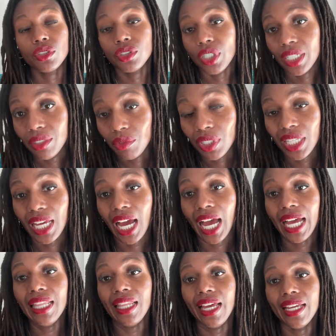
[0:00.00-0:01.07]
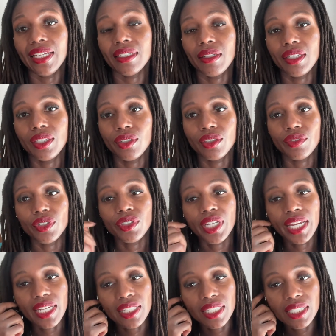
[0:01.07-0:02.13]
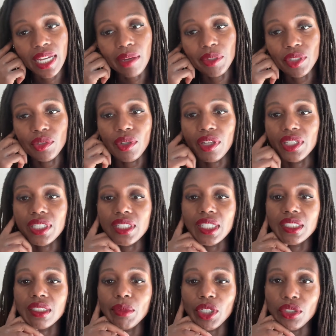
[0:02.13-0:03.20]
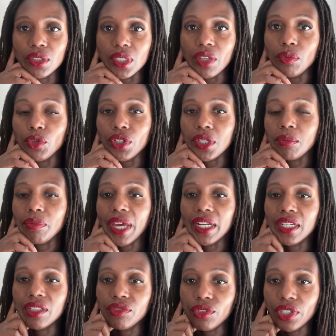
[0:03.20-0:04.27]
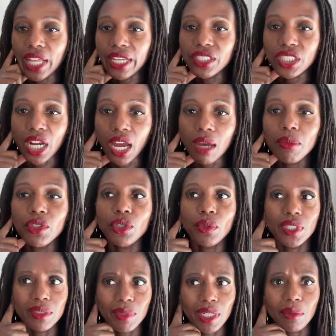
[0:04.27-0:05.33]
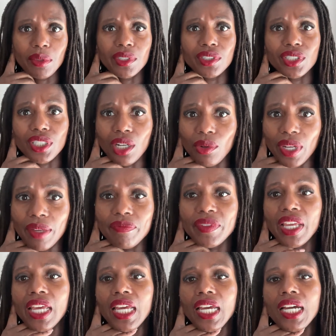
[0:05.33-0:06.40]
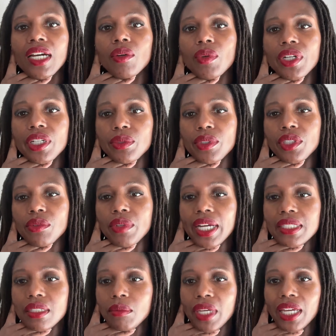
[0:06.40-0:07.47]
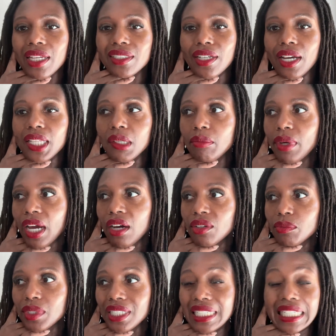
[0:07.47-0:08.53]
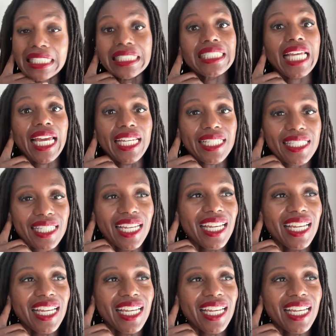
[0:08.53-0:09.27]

trying to really highlight. If you're taking the time to do all these things to make yourself more competitive for that job, you want to be able to show it. Whereas with the resume, it's all about being concise.